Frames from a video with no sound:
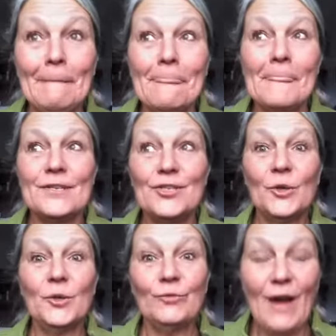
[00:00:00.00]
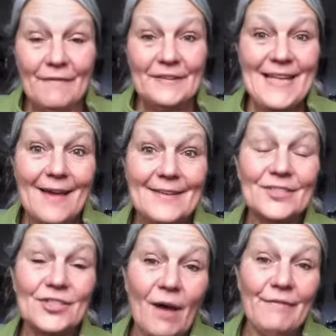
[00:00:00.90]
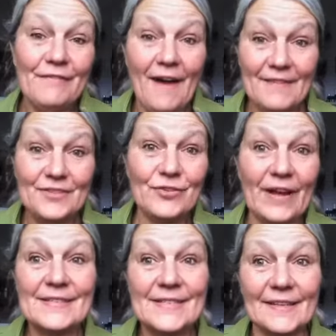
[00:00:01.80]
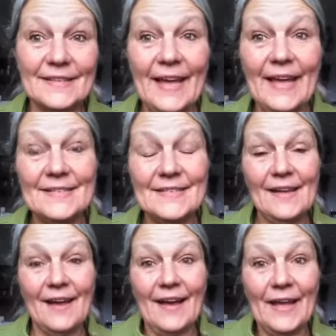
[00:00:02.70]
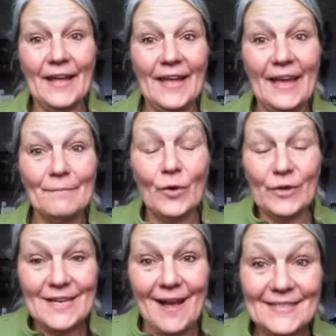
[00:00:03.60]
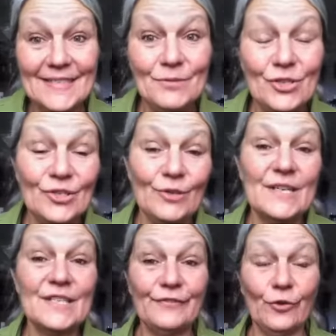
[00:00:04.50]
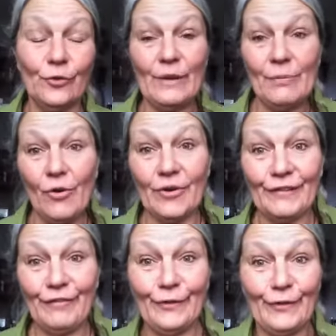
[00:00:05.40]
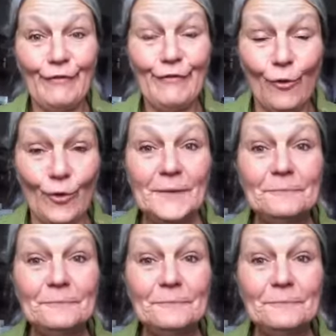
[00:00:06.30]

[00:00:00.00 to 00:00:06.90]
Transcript: So Ralph has had his top 5 strengths done, and I am going to ask him to do his full report of 34.